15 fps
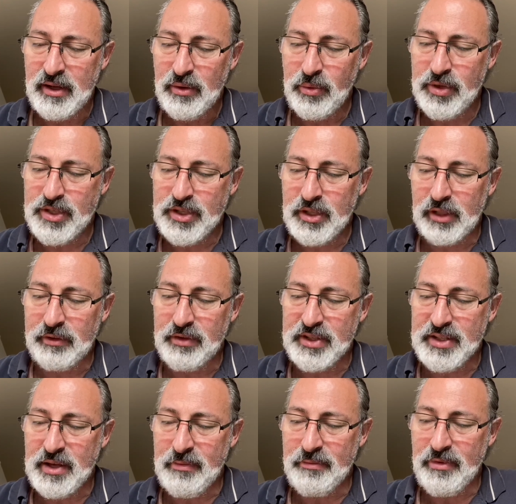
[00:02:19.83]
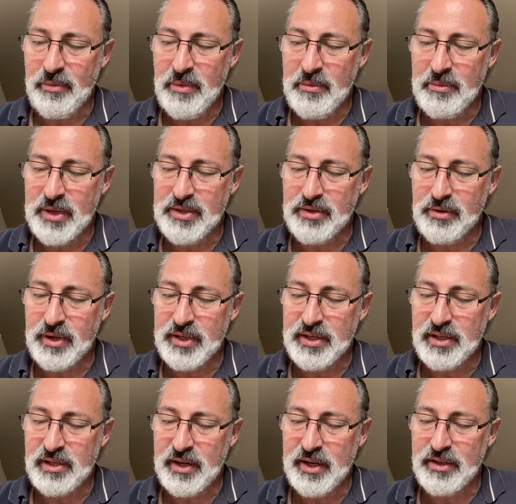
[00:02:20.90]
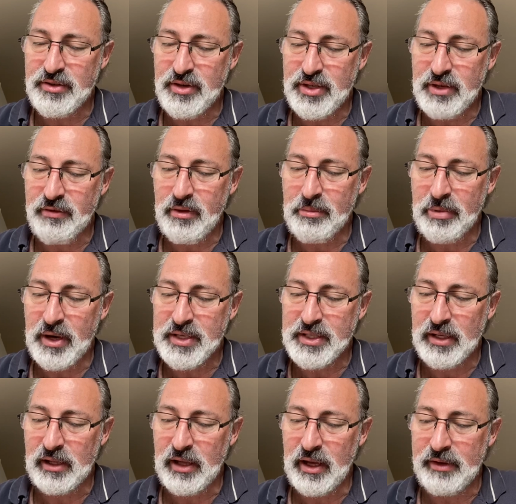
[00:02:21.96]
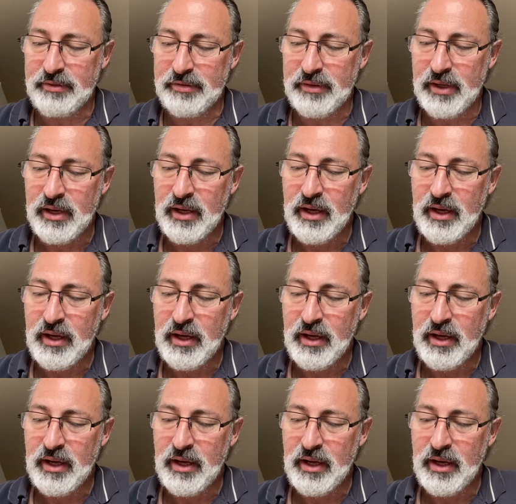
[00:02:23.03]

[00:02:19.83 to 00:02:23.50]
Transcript: which delivers them from the miseries and dangers of the present life,